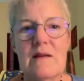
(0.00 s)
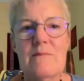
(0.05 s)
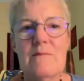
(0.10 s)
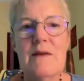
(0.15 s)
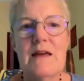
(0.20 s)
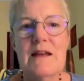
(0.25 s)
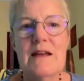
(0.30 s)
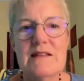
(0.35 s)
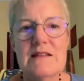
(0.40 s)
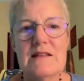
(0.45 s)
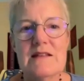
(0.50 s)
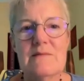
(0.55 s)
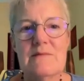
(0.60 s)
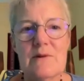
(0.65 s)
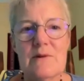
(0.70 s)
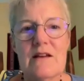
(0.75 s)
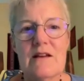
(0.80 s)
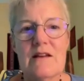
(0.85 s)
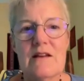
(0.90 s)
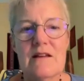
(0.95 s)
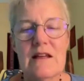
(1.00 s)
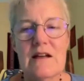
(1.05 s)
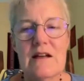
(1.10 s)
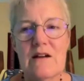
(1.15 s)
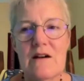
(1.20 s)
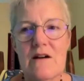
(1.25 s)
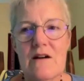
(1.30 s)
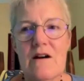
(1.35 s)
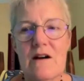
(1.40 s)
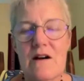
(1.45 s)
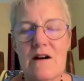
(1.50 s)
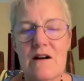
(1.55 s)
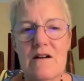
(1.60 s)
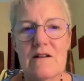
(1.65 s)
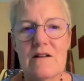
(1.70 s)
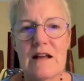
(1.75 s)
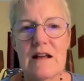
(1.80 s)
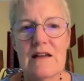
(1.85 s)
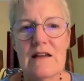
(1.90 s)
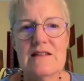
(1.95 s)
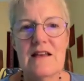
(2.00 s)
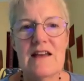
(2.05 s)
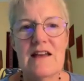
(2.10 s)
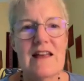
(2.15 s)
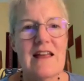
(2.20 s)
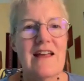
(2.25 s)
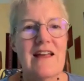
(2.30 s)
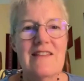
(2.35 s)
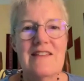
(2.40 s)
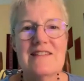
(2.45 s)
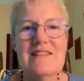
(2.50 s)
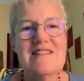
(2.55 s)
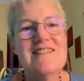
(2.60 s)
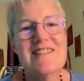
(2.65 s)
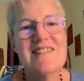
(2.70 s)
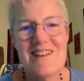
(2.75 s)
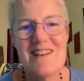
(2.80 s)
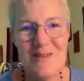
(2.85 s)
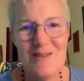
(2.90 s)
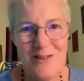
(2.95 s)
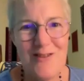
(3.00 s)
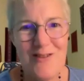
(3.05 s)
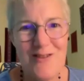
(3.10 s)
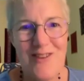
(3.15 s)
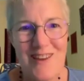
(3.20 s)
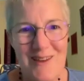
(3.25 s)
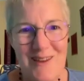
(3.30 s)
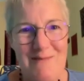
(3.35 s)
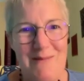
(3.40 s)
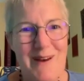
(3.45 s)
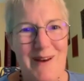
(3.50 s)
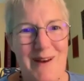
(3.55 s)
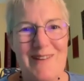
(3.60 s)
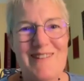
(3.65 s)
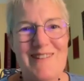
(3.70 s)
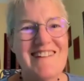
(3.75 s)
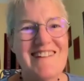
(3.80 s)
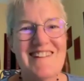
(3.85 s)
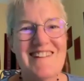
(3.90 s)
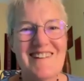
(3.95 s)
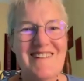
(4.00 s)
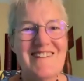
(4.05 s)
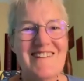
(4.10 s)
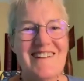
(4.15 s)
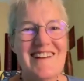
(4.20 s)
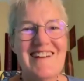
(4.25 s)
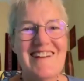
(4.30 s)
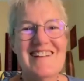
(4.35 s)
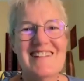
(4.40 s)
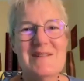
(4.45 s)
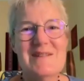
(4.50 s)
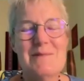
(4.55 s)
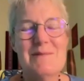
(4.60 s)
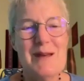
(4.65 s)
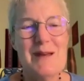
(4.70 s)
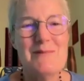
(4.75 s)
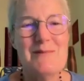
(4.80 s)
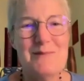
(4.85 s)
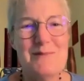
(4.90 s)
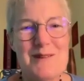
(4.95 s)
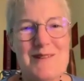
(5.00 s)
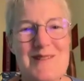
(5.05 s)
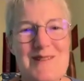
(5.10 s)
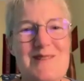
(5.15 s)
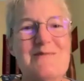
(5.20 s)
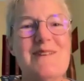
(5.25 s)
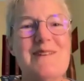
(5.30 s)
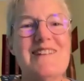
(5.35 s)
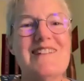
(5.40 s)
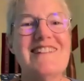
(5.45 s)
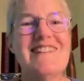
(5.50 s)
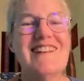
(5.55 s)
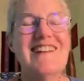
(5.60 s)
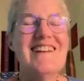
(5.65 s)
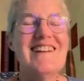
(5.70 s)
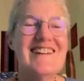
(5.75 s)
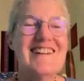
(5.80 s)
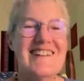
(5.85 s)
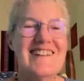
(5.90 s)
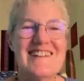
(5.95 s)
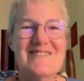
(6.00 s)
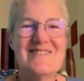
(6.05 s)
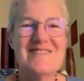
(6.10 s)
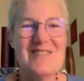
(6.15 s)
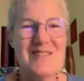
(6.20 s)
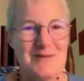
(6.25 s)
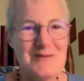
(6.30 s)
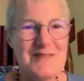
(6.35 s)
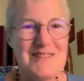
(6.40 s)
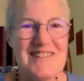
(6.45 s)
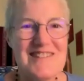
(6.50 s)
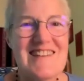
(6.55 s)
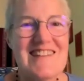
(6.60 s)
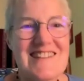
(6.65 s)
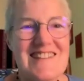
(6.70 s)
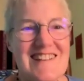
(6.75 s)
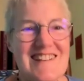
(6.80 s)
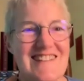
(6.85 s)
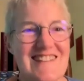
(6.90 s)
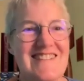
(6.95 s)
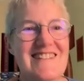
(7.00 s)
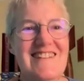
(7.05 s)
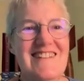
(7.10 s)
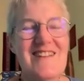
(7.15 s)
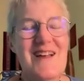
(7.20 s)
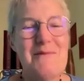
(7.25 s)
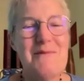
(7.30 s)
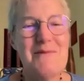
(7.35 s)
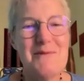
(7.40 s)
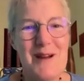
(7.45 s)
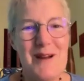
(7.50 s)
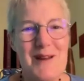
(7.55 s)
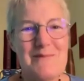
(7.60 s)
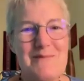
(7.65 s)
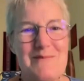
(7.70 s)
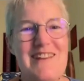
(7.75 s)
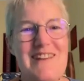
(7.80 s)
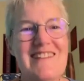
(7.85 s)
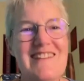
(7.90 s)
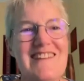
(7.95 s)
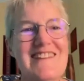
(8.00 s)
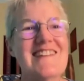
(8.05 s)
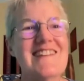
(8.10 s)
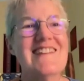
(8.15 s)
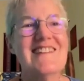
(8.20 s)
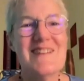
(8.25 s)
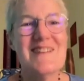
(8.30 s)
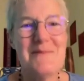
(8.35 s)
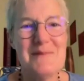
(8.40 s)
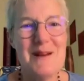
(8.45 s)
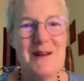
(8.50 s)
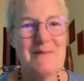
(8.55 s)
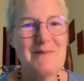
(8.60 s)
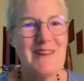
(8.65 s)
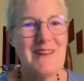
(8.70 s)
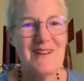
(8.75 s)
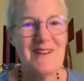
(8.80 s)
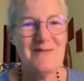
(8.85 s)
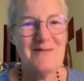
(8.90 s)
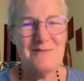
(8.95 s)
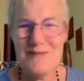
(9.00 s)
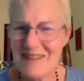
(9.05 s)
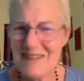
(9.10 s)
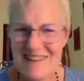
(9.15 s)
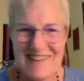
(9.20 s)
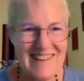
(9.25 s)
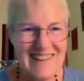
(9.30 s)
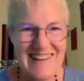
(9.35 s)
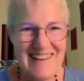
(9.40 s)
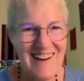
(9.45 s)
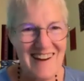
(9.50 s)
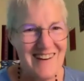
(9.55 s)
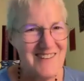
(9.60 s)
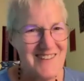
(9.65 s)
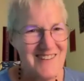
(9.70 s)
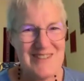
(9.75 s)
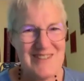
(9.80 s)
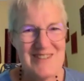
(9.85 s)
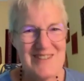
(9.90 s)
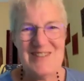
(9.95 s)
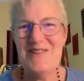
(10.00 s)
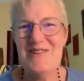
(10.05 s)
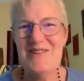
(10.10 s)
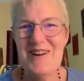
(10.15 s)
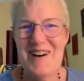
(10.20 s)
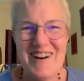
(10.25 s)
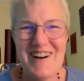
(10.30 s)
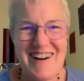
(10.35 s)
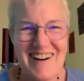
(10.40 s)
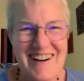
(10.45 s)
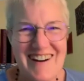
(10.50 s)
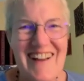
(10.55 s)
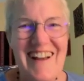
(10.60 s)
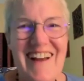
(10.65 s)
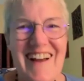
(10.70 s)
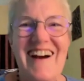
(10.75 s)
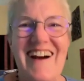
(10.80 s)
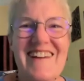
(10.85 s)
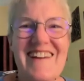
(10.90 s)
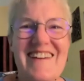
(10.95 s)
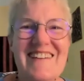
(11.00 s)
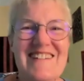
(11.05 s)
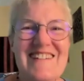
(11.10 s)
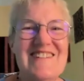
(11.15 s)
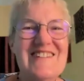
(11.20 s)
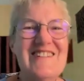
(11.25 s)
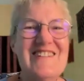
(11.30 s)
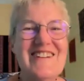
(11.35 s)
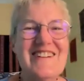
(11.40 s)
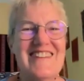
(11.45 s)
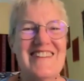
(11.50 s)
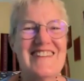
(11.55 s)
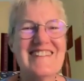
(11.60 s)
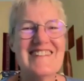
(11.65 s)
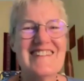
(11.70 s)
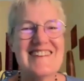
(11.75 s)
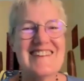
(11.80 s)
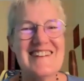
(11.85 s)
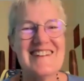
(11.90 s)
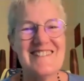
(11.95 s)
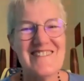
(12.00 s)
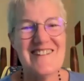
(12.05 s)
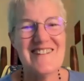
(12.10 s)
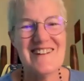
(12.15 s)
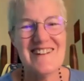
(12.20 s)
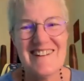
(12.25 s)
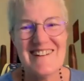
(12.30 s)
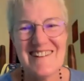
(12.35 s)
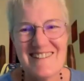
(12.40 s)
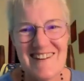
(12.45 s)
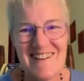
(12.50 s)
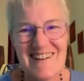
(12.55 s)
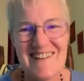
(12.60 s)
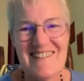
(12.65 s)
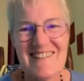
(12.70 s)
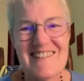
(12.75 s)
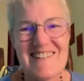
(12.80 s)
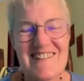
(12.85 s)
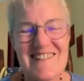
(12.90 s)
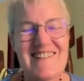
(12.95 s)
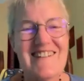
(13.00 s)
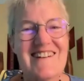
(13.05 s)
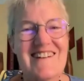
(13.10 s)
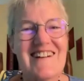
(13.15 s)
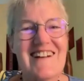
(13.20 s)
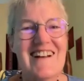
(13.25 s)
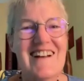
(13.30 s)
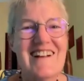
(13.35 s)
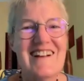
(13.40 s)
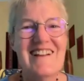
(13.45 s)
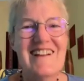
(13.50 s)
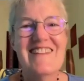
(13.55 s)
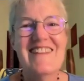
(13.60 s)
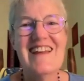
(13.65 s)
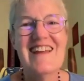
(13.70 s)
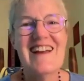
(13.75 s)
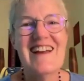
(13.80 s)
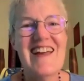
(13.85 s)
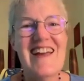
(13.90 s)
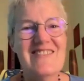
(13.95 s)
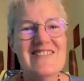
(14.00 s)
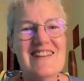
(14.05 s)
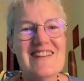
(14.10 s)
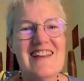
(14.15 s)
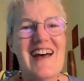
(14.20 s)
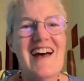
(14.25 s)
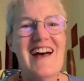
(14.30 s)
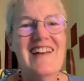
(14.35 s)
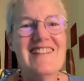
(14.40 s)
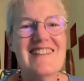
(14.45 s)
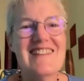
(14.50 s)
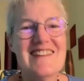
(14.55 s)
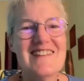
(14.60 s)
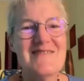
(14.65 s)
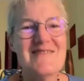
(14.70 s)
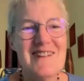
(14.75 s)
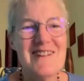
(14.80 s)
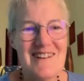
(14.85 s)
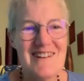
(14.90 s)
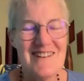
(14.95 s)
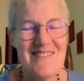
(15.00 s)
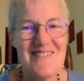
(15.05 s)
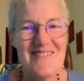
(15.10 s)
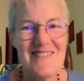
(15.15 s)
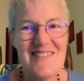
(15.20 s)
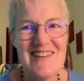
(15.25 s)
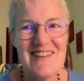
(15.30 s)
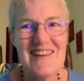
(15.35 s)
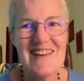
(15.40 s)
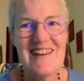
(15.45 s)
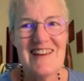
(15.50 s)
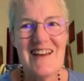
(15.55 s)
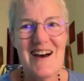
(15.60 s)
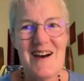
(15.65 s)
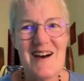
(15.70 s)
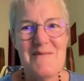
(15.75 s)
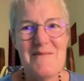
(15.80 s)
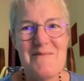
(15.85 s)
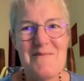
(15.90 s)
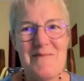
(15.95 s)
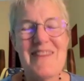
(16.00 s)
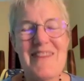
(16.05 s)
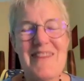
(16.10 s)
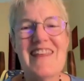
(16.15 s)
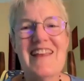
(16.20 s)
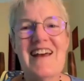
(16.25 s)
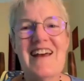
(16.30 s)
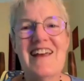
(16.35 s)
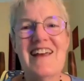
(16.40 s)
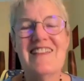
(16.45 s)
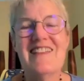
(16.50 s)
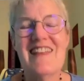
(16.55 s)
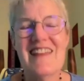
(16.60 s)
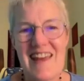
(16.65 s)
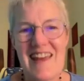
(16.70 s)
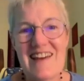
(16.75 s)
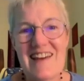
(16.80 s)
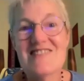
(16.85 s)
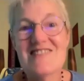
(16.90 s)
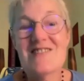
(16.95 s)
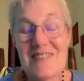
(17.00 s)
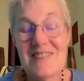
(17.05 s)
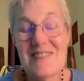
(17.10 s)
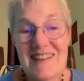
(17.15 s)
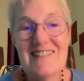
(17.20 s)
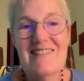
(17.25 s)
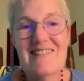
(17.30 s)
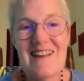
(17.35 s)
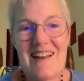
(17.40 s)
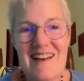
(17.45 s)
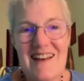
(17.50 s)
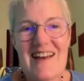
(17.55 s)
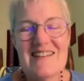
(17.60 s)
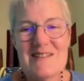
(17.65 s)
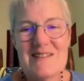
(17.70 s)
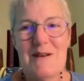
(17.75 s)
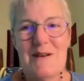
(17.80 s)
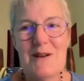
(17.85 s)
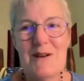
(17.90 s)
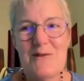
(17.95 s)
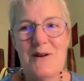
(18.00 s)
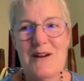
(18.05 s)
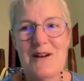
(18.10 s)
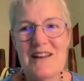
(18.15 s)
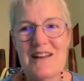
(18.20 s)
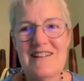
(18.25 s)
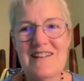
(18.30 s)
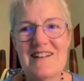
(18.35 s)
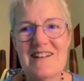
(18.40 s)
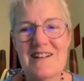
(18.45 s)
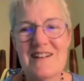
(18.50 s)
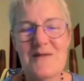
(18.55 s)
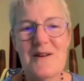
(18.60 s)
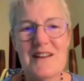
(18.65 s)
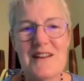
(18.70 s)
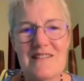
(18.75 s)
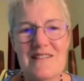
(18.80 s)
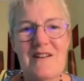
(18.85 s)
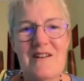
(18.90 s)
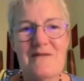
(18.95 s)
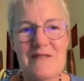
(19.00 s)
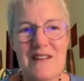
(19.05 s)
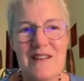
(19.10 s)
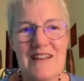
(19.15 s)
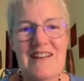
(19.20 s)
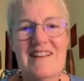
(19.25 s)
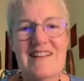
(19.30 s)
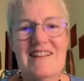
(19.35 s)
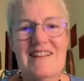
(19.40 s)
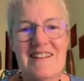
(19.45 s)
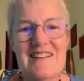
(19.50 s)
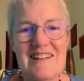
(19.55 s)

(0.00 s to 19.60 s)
medicine Buddha in our heart. Because this is another thing about, Tibetan Buddhism and visualization, and Lama Rod bringing these things up. And I'm like, really? Are you sure? Are you sure this is going to work? Or are you sure that I have to add this one other thing that actually has been quite lovely?